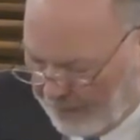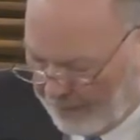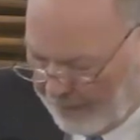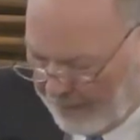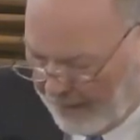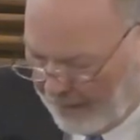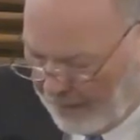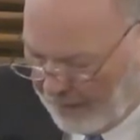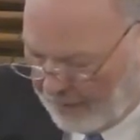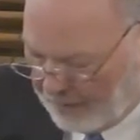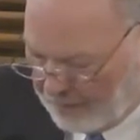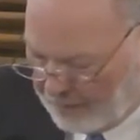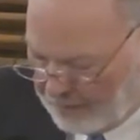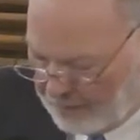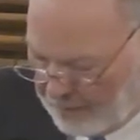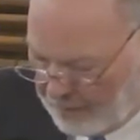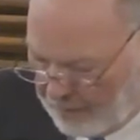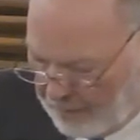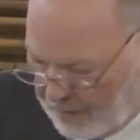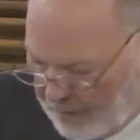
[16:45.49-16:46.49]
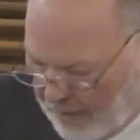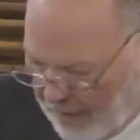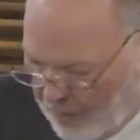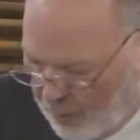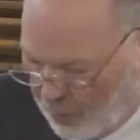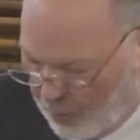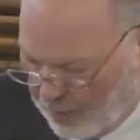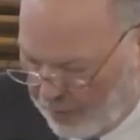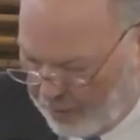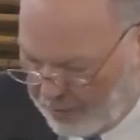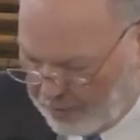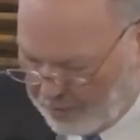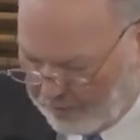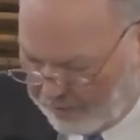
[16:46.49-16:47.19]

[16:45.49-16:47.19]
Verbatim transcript: Now, I worded the